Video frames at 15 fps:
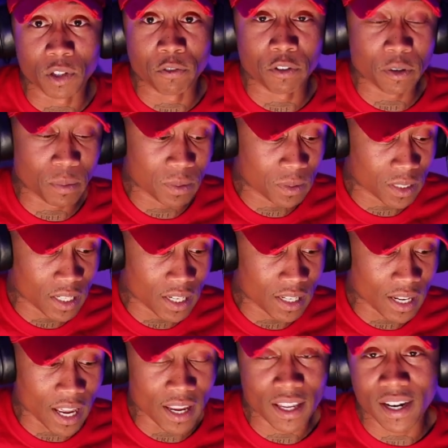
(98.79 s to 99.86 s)
You feel what I'm
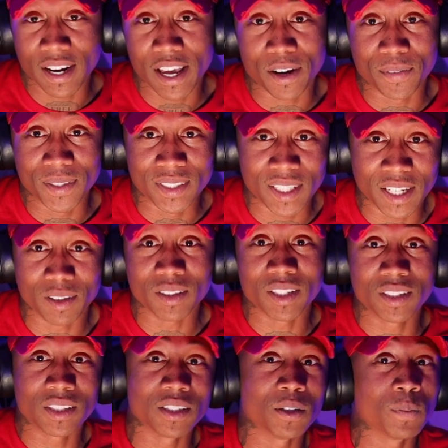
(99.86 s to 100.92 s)
saying? Like, he done got on his
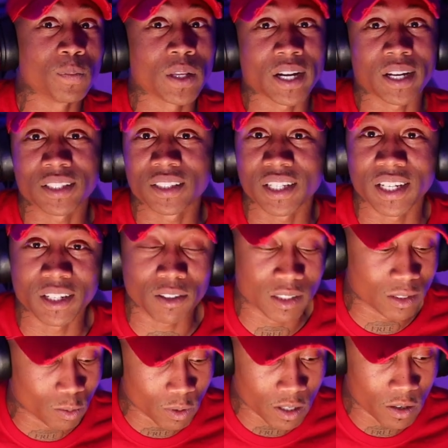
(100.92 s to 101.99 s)
healthy tip. Like I say, health
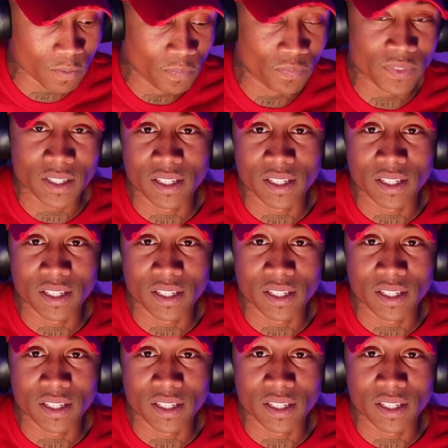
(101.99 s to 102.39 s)
as well.